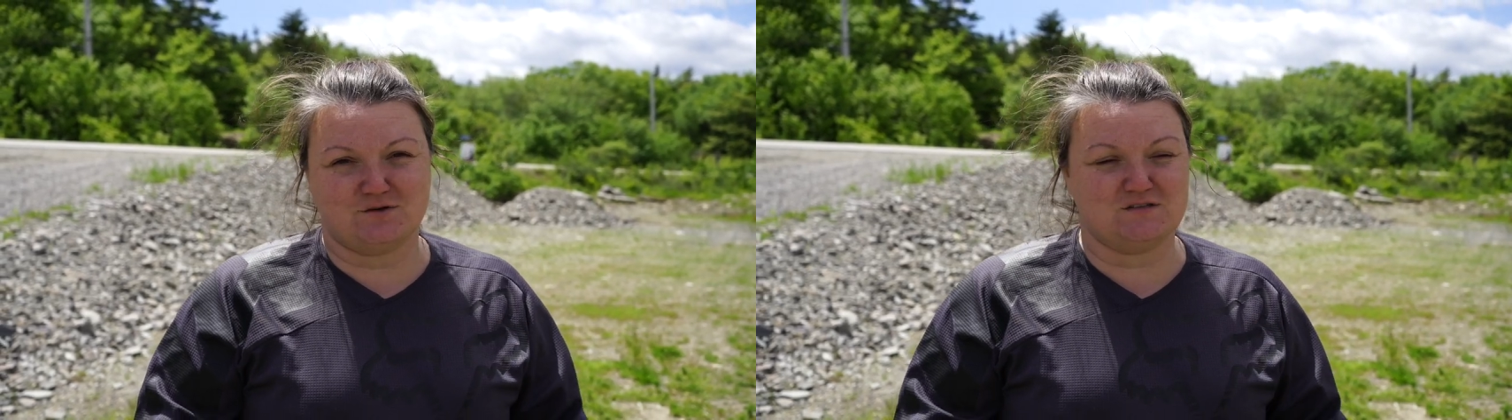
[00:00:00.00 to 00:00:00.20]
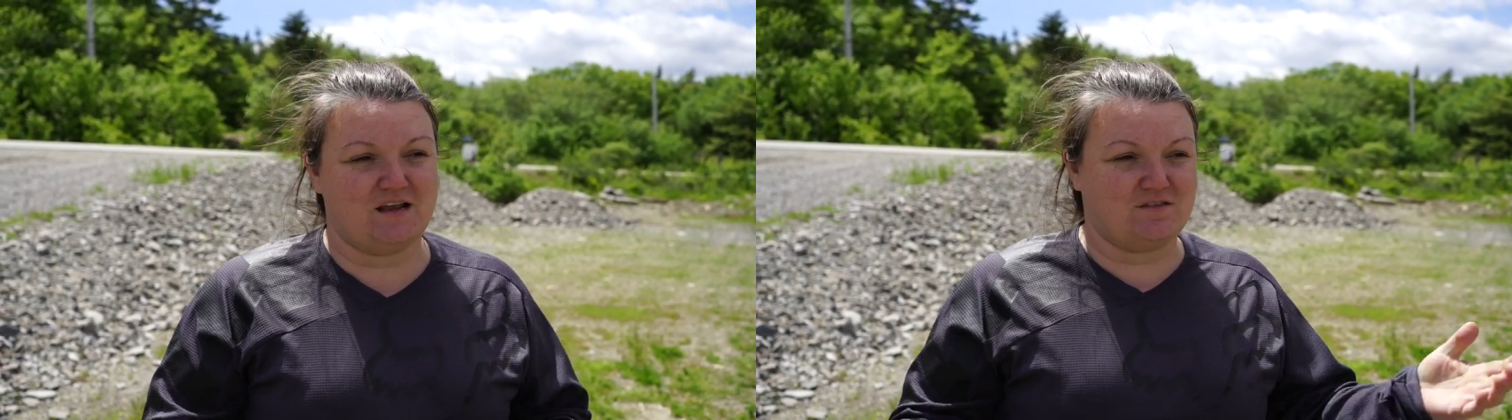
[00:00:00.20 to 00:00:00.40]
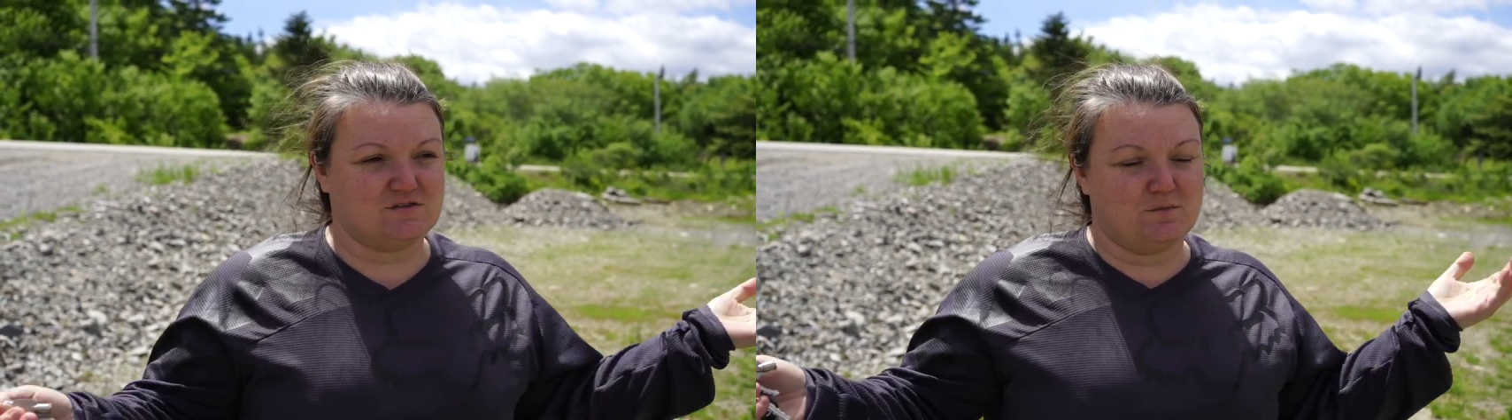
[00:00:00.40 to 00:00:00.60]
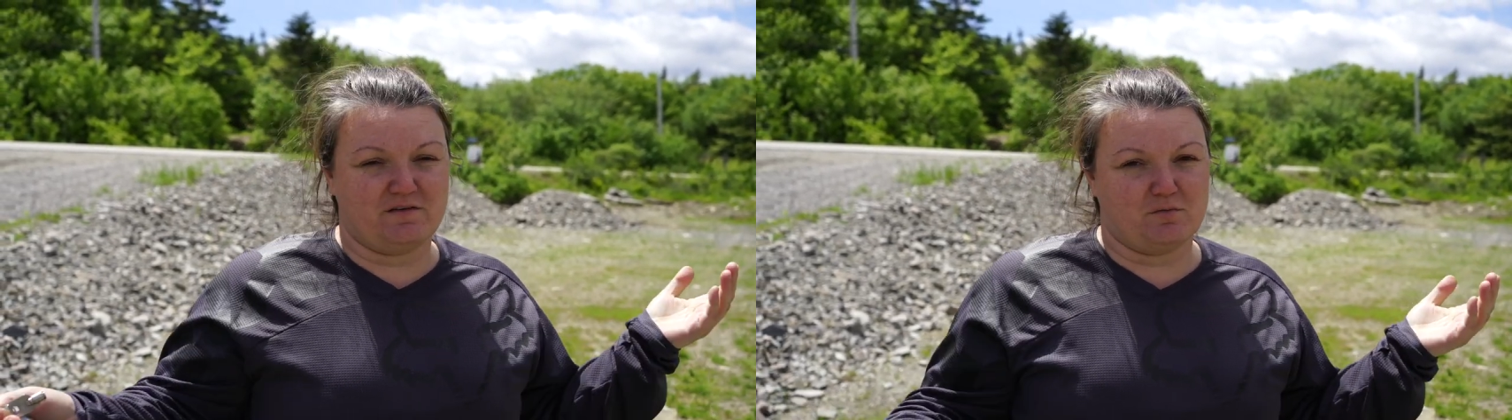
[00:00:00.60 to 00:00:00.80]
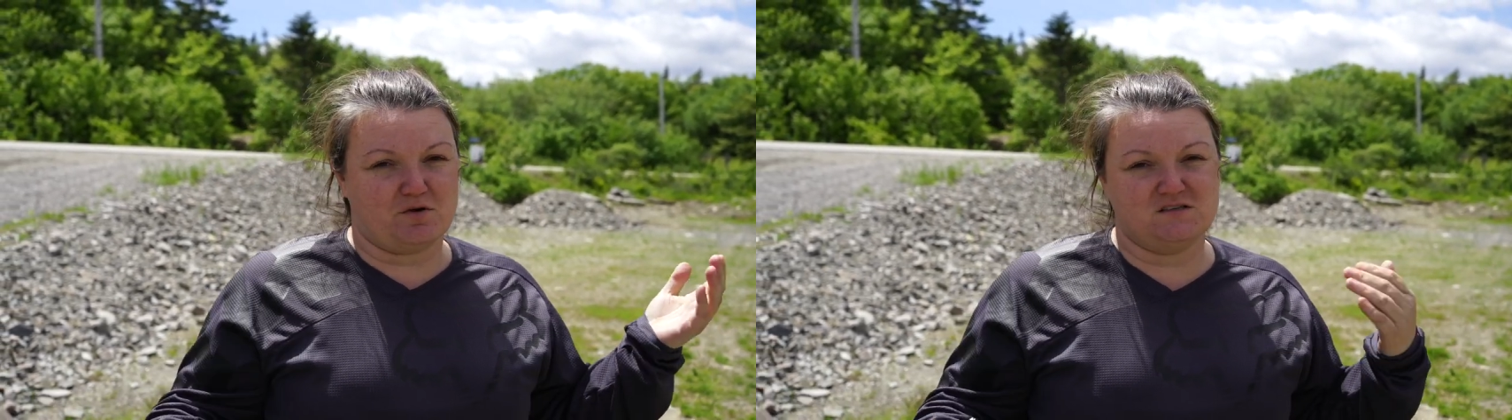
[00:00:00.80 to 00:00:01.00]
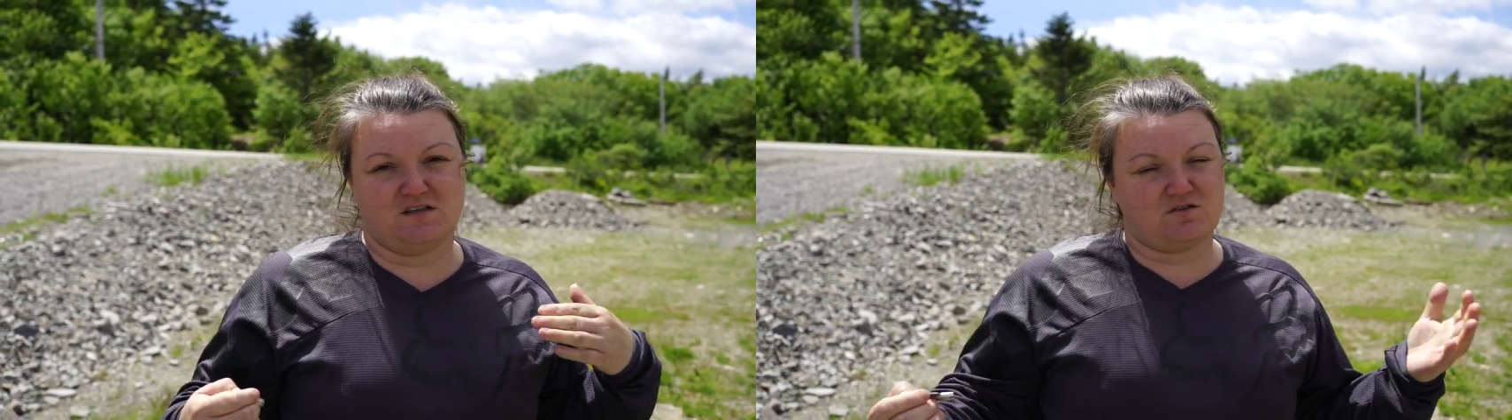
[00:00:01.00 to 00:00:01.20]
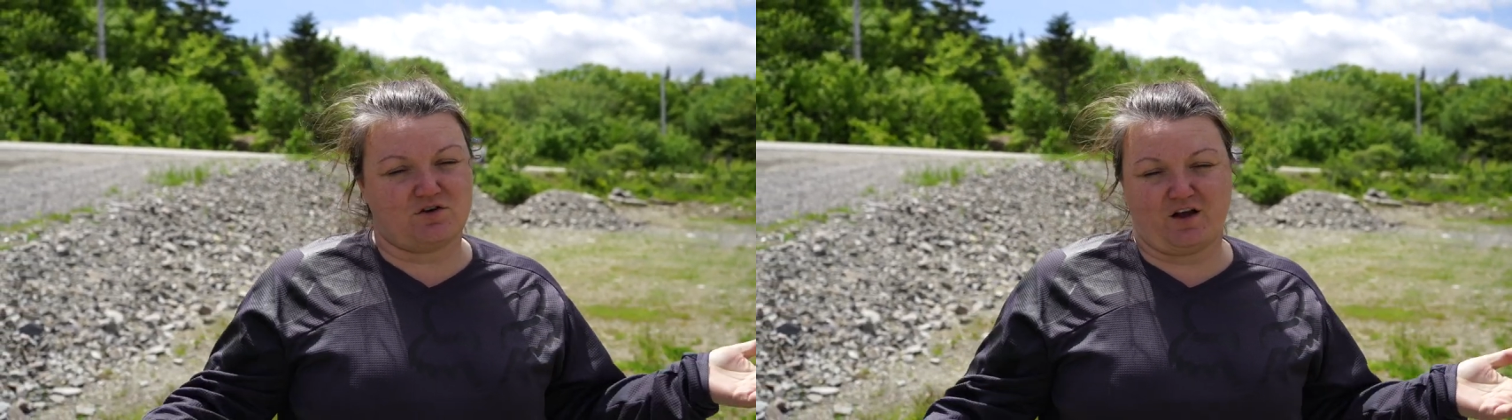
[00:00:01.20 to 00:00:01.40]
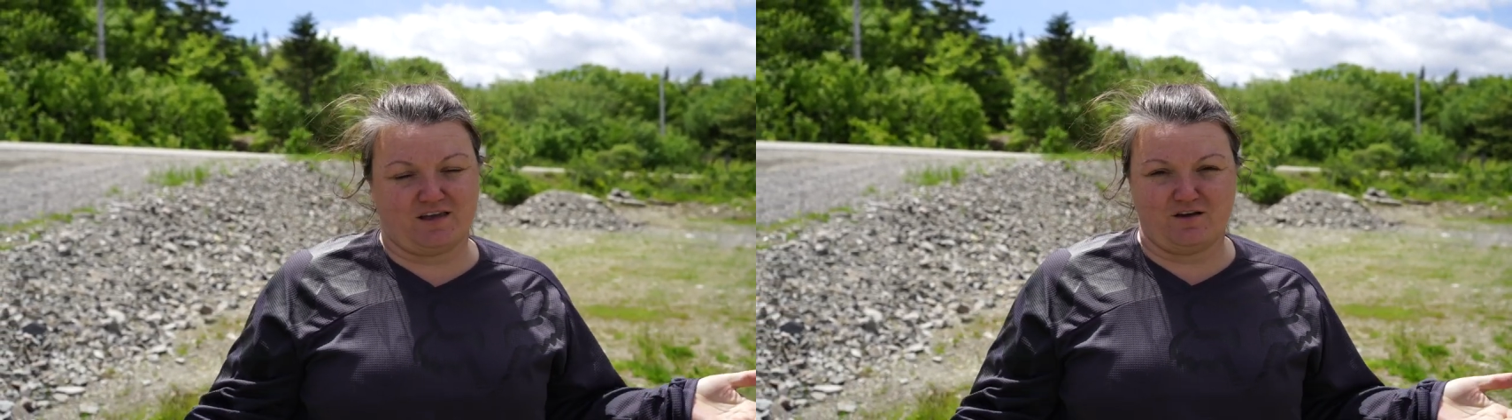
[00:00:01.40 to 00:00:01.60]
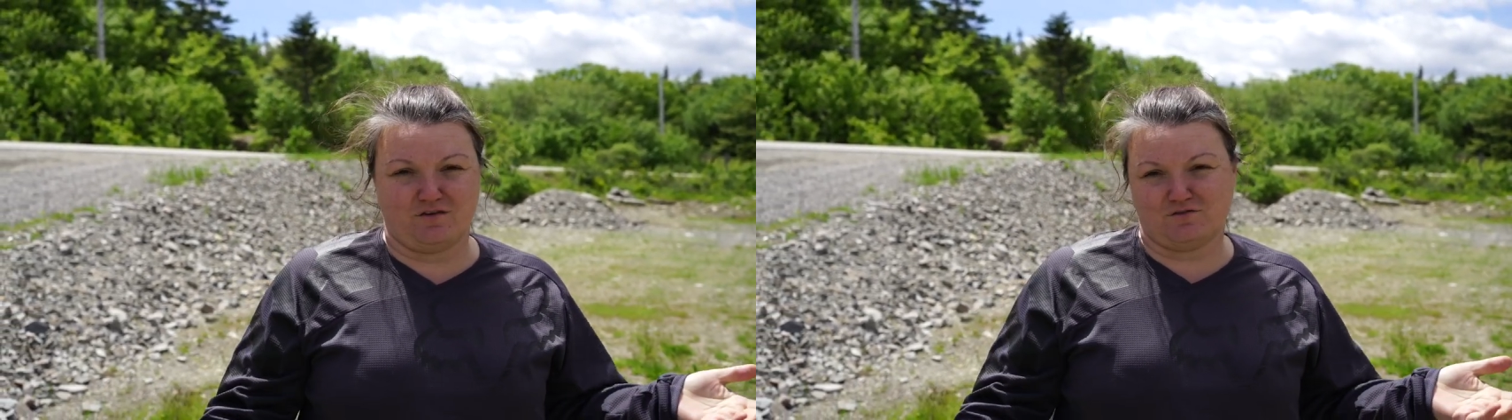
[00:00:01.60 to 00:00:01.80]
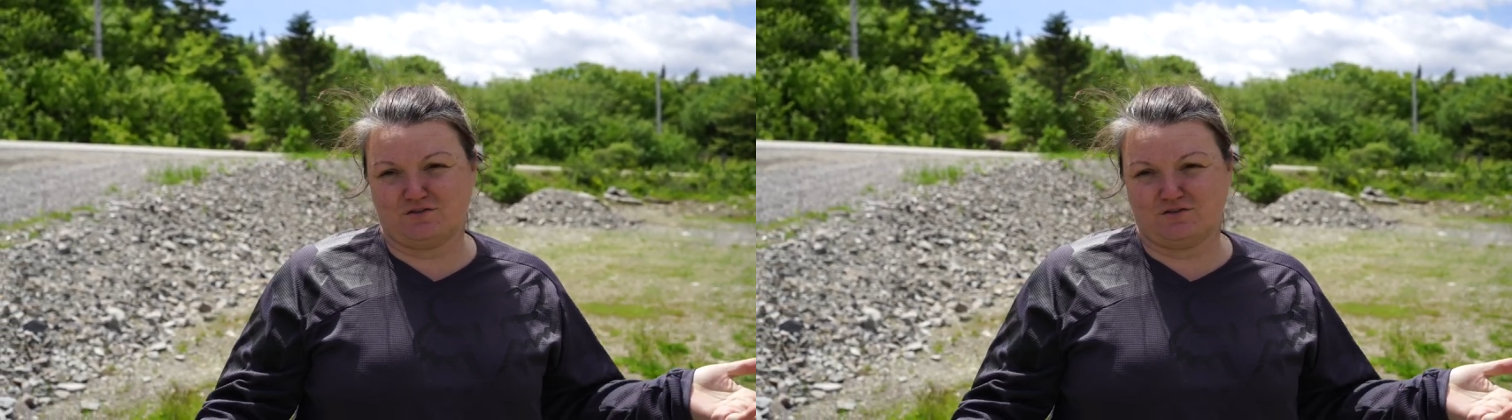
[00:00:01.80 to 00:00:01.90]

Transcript: So today there's a bit of a breeze and they're not here.